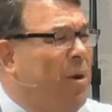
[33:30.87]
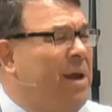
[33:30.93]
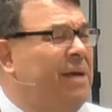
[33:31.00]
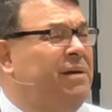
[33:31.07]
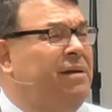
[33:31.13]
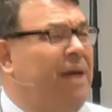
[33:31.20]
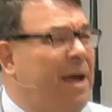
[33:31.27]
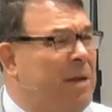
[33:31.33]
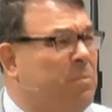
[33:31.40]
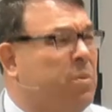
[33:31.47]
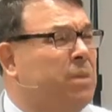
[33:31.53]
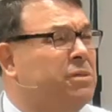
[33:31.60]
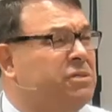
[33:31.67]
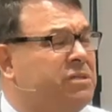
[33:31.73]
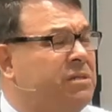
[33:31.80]
a dead
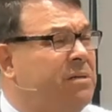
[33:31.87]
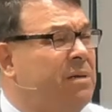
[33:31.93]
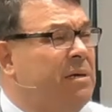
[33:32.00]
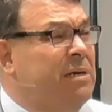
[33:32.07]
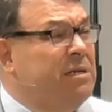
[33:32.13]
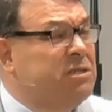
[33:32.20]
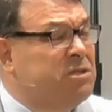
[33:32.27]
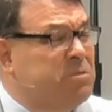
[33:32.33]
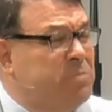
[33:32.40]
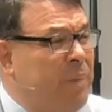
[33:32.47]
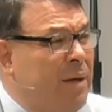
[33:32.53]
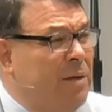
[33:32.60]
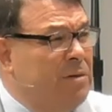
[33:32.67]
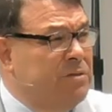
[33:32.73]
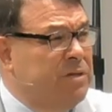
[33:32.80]
person
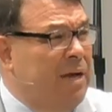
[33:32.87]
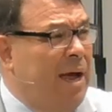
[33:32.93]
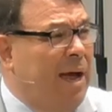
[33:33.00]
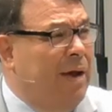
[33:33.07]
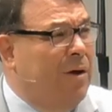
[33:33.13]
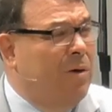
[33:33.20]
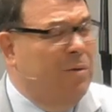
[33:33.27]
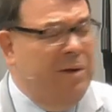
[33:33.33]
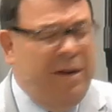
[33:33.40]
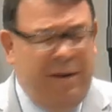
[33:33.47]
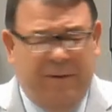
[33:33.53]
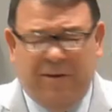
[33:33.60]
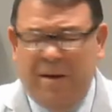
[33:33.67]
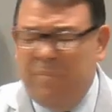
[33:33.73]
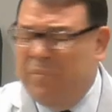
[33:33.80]
smells like, or
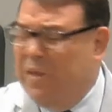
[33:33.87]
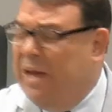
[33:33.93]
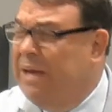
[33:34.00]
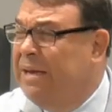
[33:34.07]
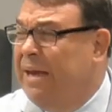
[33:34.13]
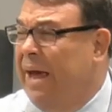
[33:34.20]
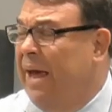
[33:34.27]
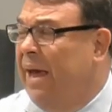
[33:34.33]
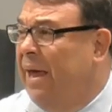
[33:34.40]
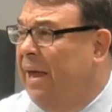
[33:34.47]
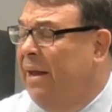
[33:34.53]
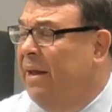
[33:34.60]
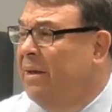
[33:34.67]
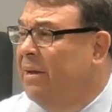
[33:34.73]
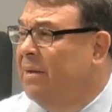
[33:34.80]
something dead.